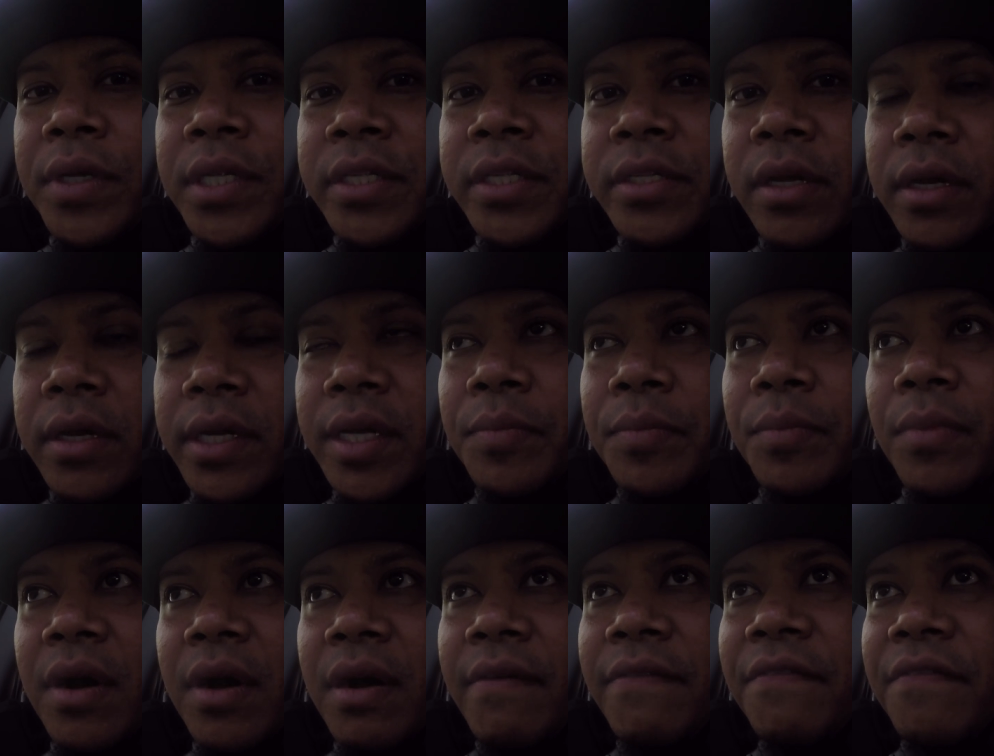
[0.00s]
we stuck in
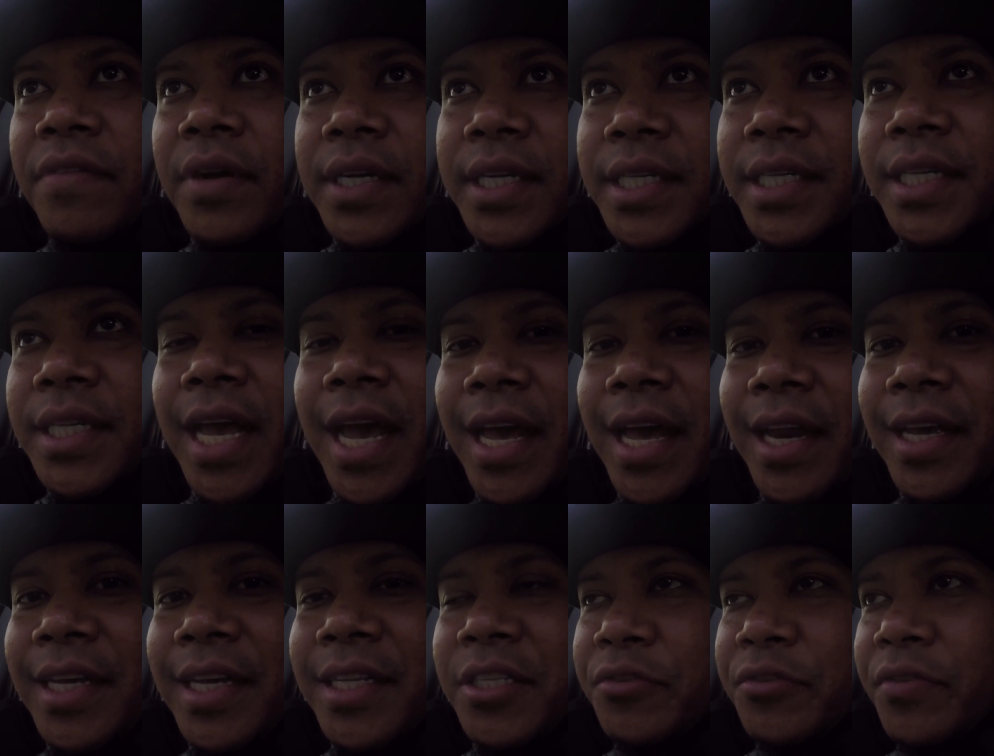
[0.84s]
motherfucking
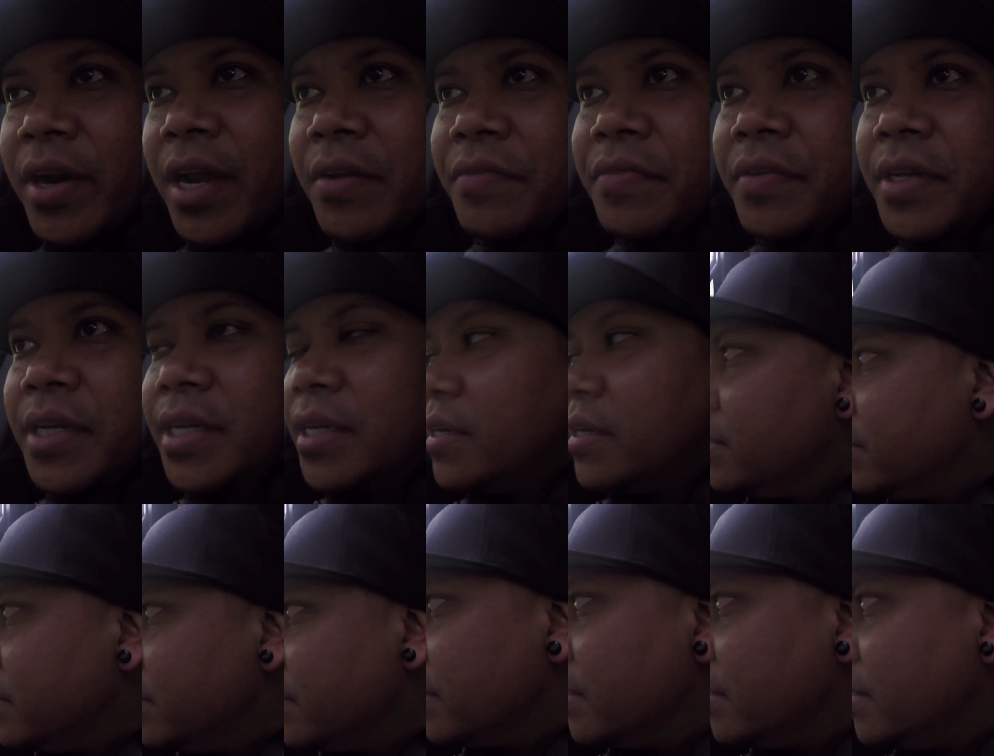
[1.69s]
LA traffic.
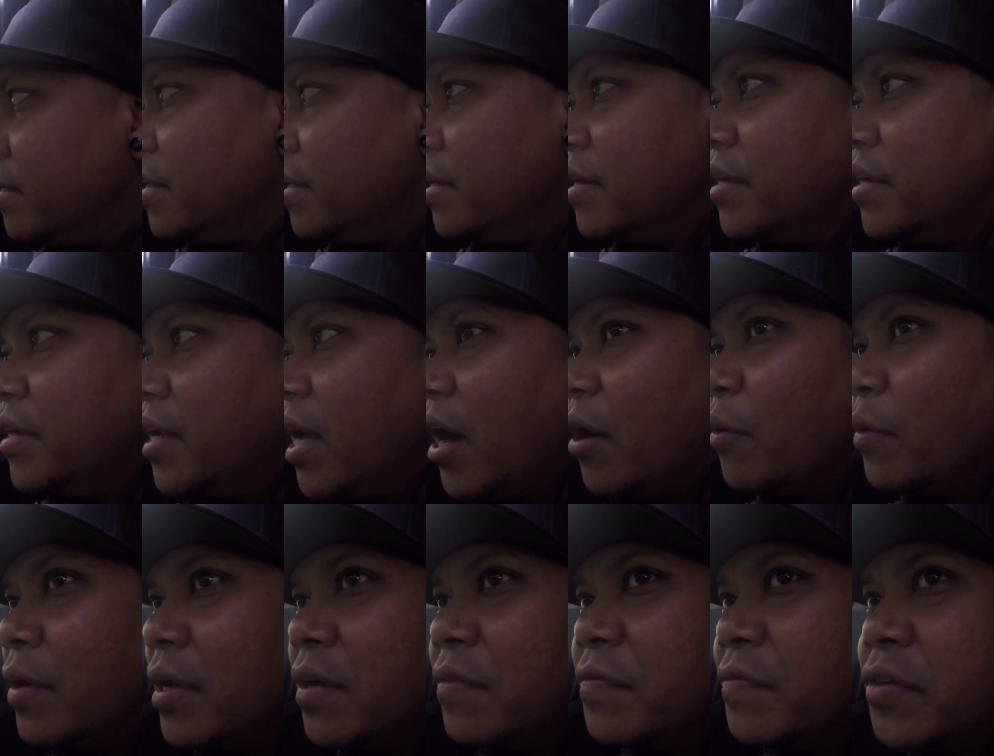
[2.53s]
Now,
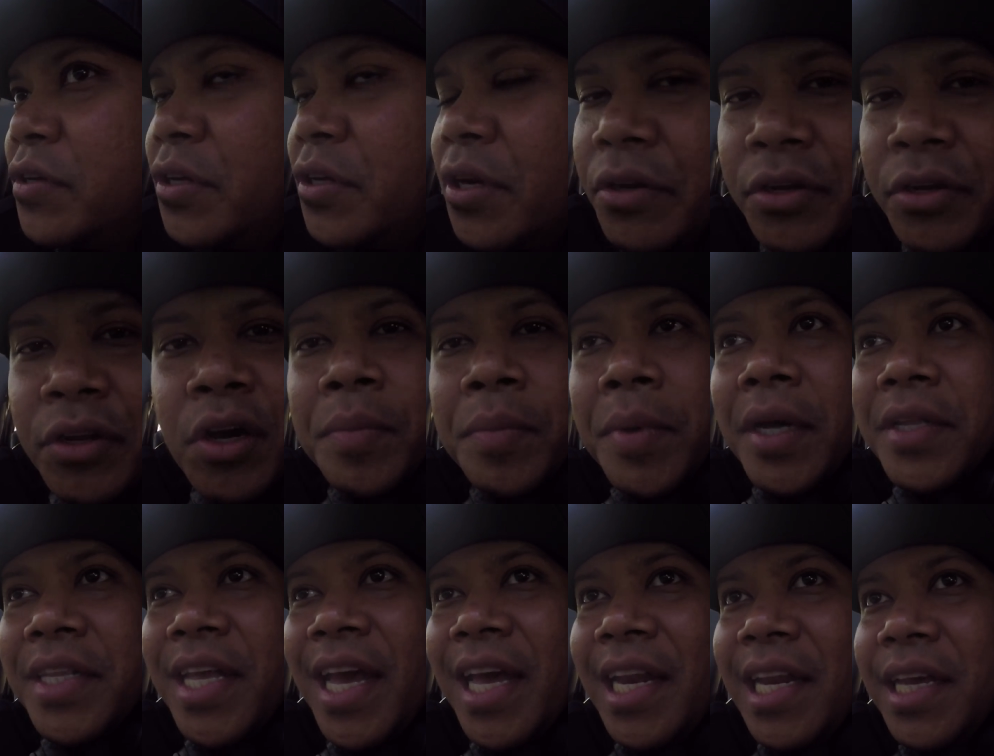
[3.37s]
if you don't know
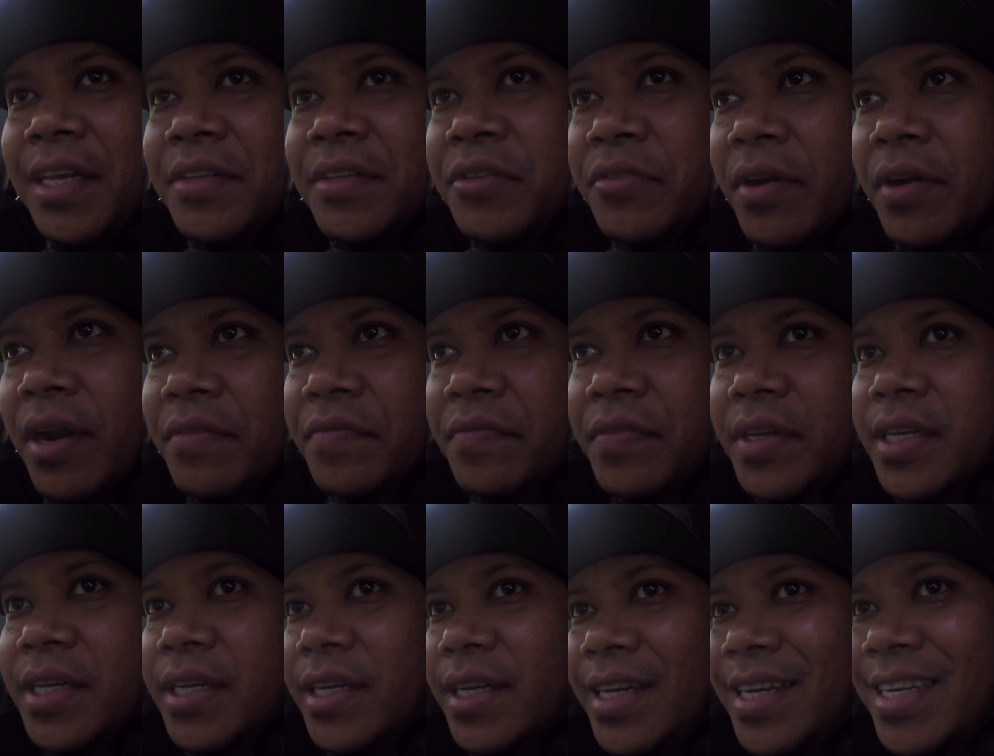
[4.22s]
about LA
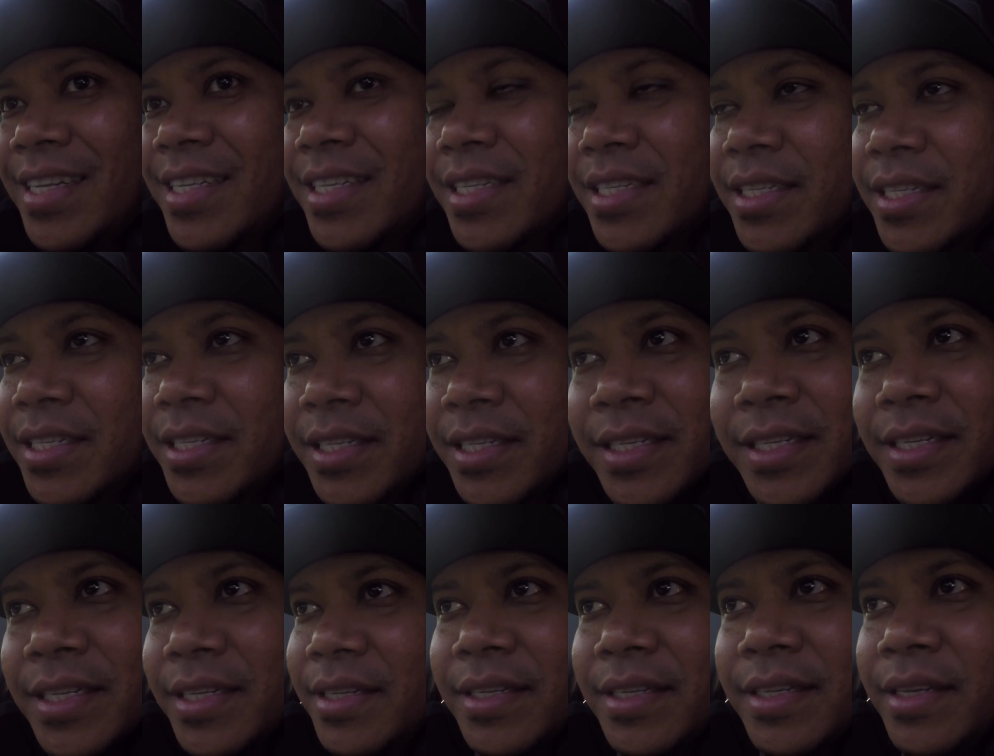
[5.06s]
traffic, it's
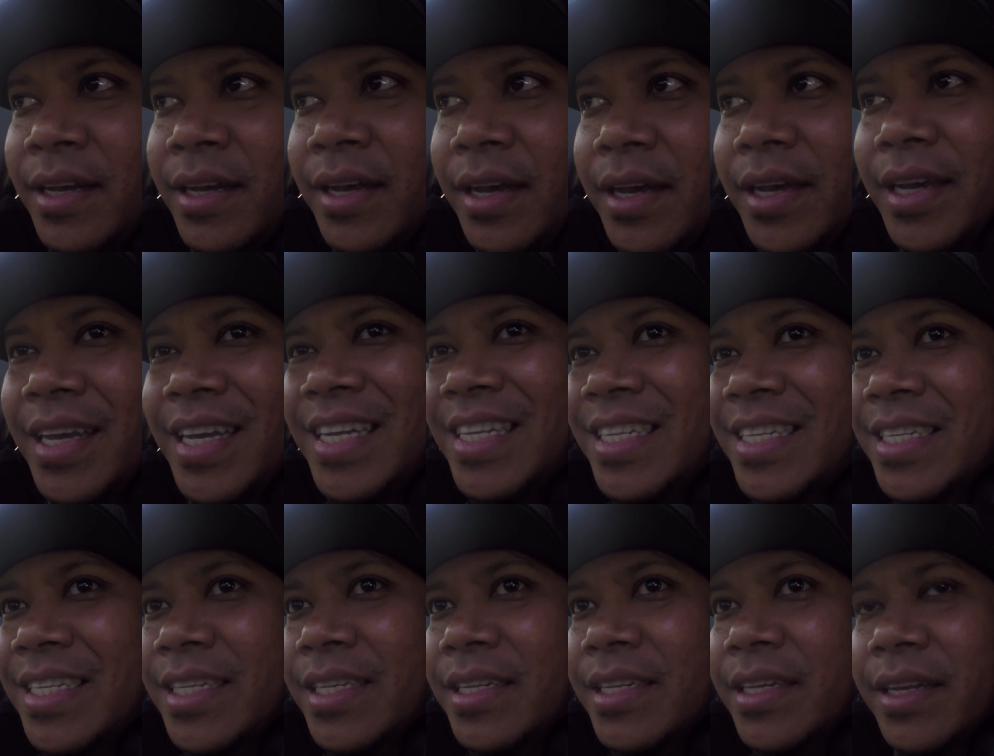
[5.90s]

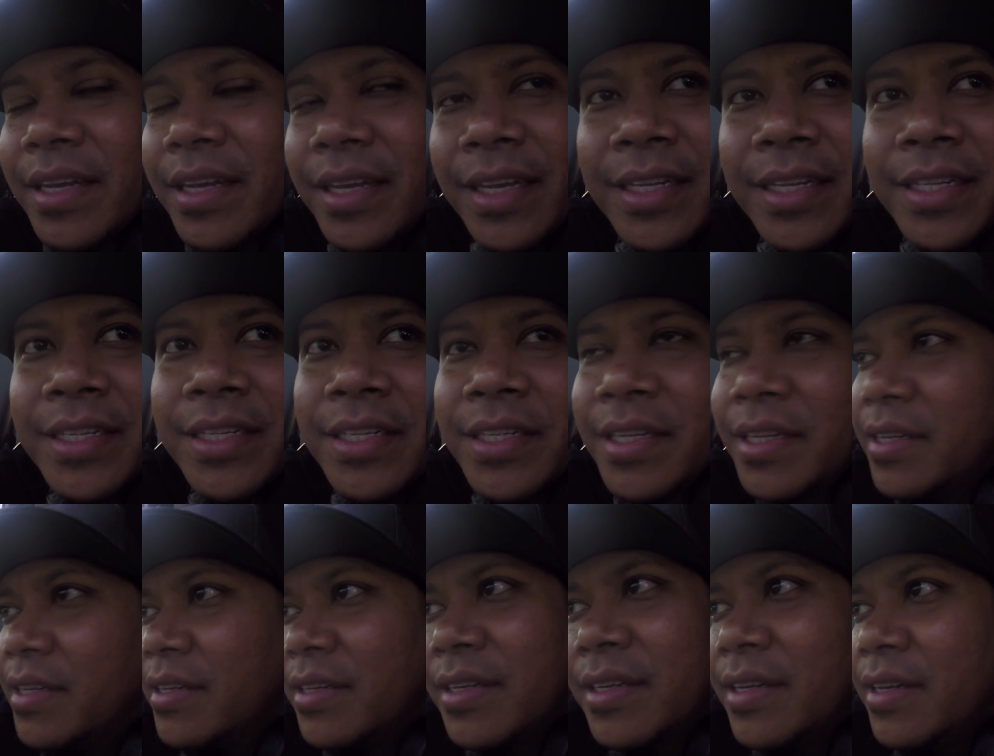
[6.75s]
it's it's
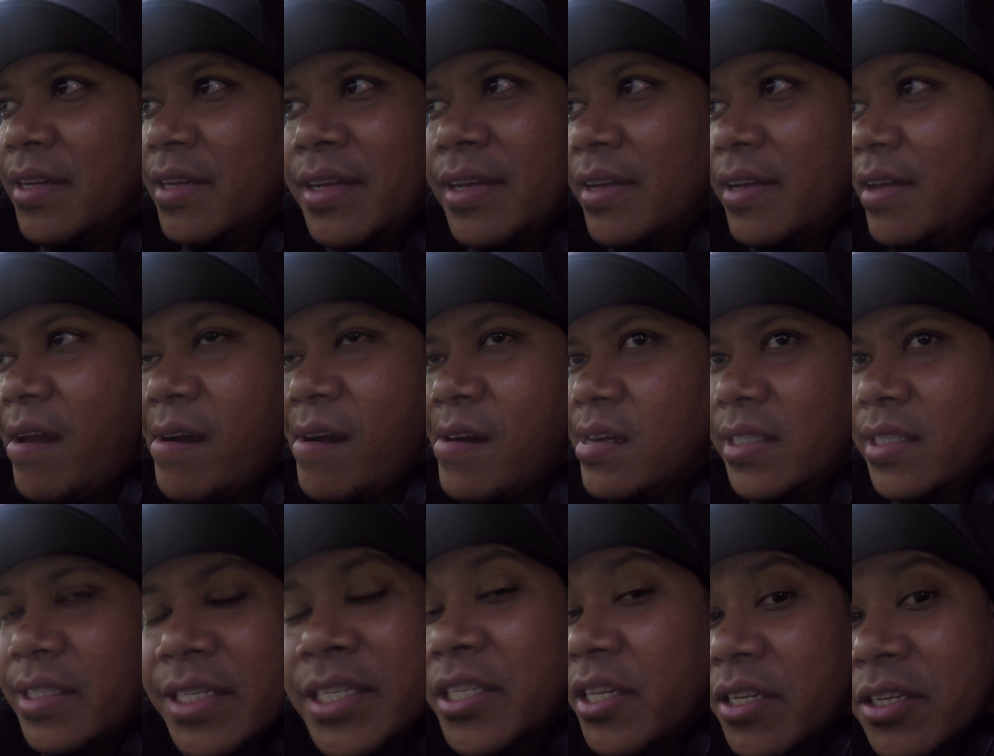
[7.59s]

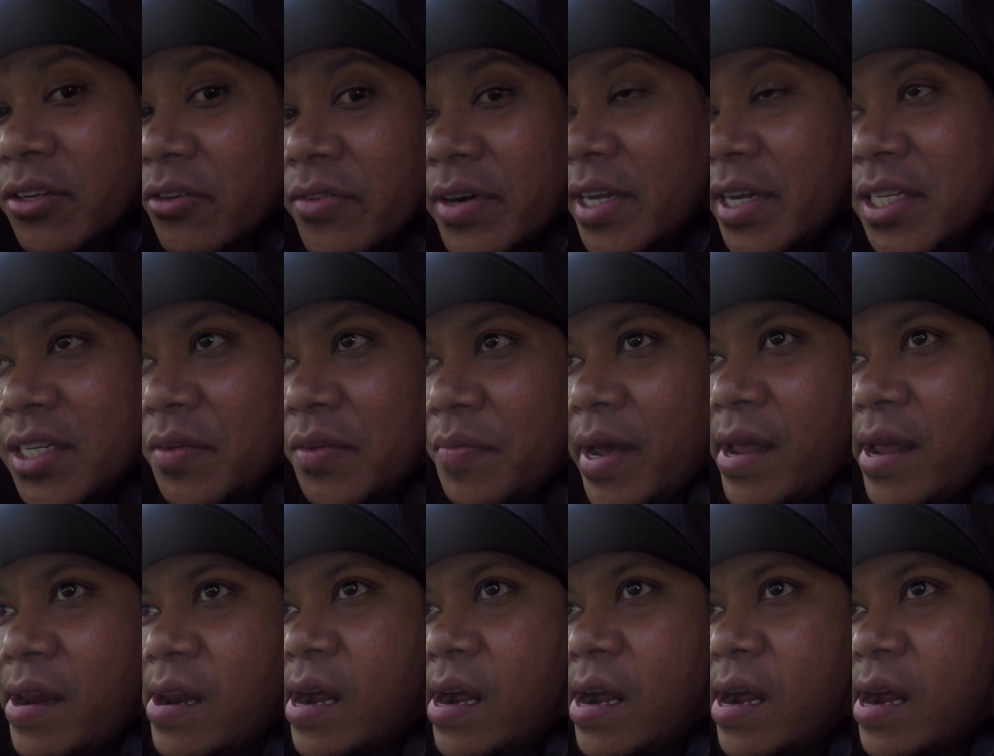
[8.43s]
it's just crazy, man.